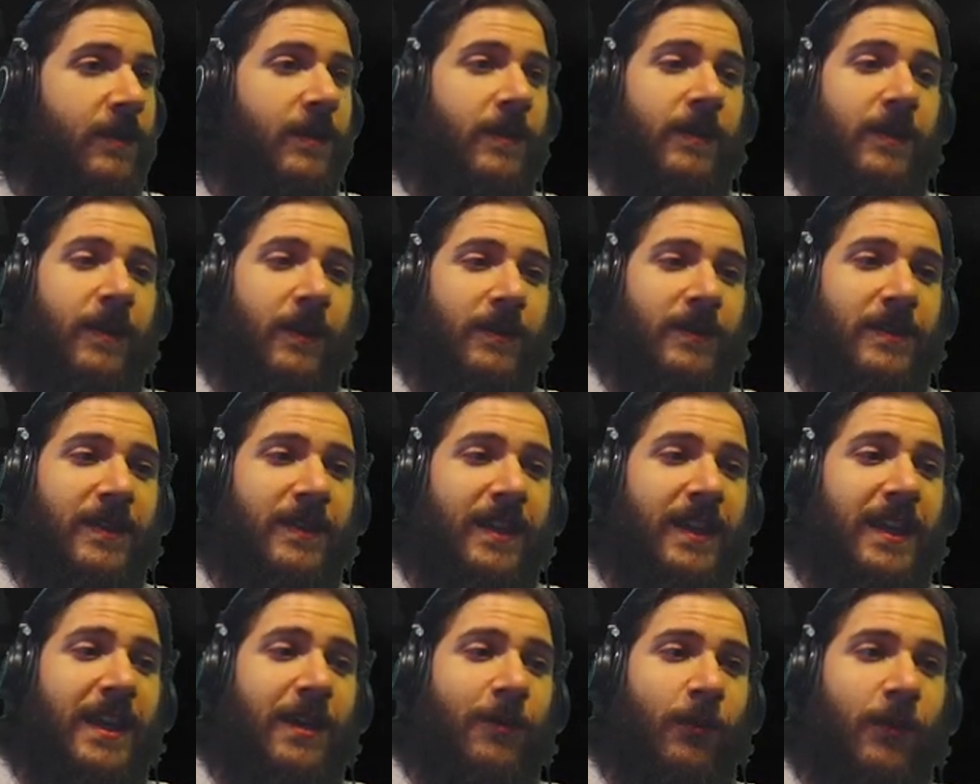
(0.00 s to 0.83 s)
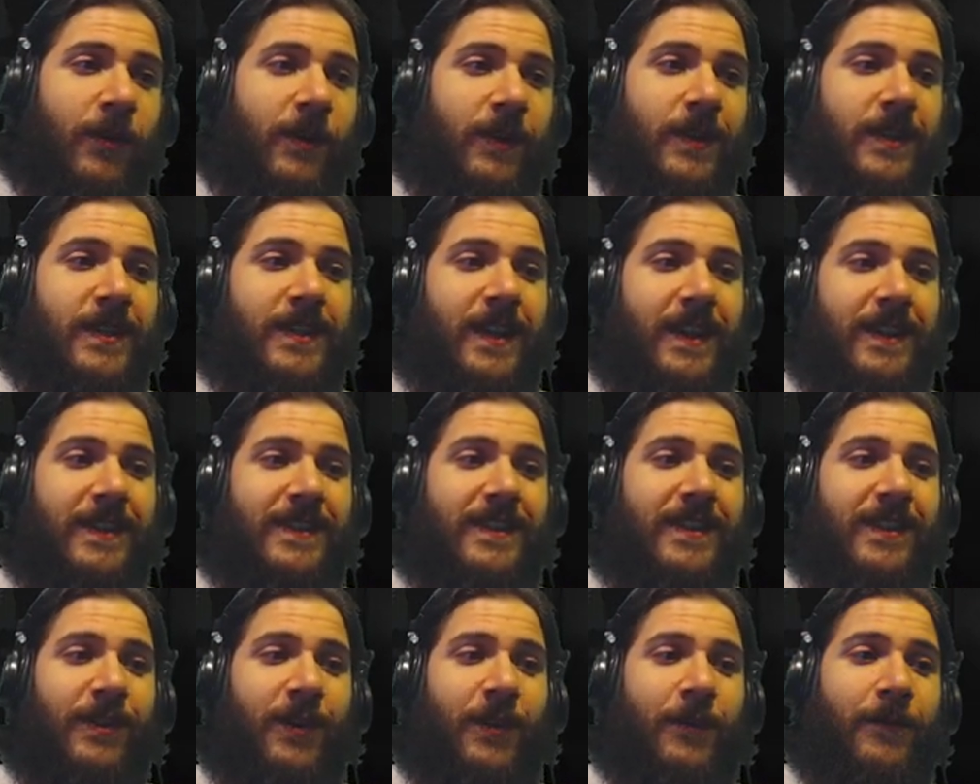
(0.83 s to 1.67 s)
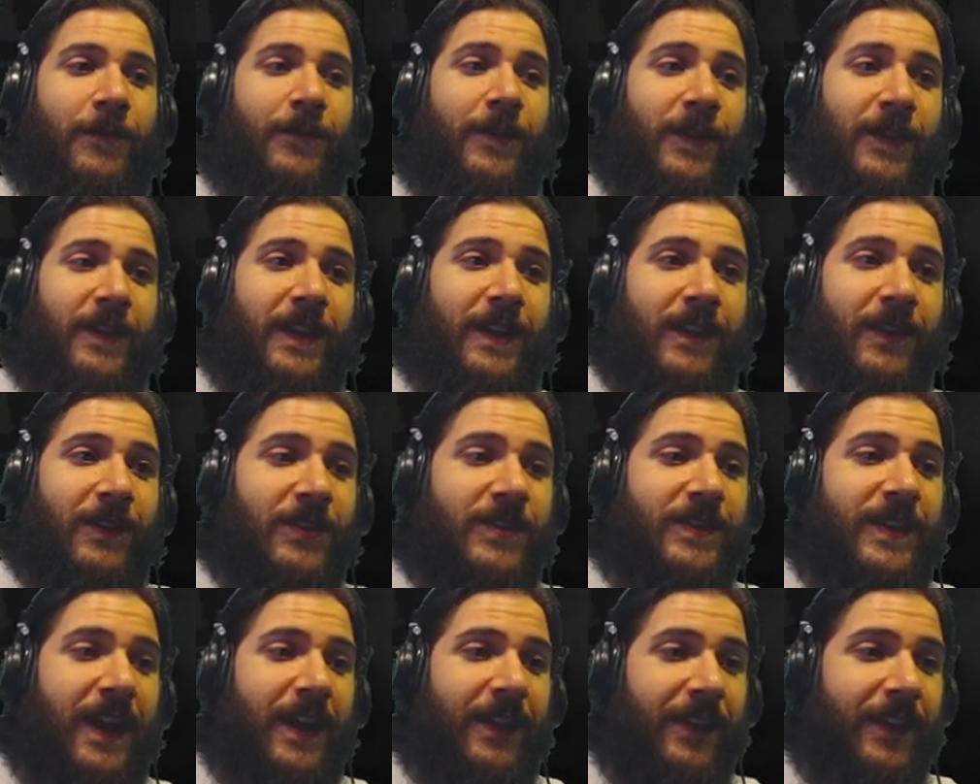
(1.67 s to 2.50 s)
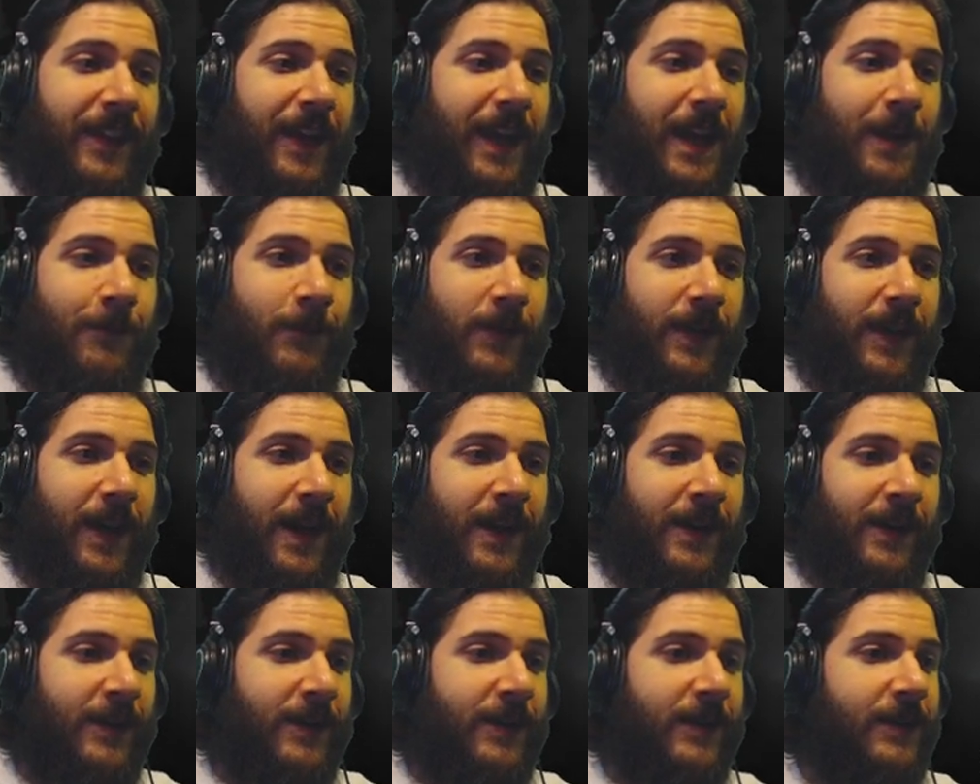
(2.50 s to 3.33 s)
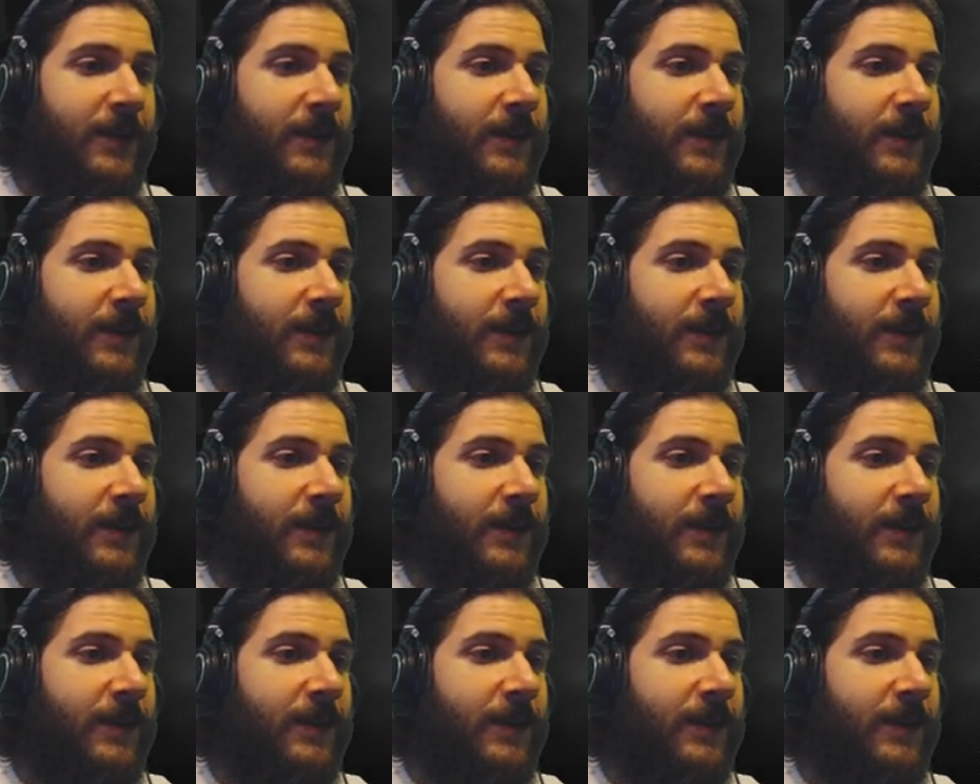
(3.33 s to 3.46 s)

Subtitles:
There's keywords. I still don't fully understand the game mechanic,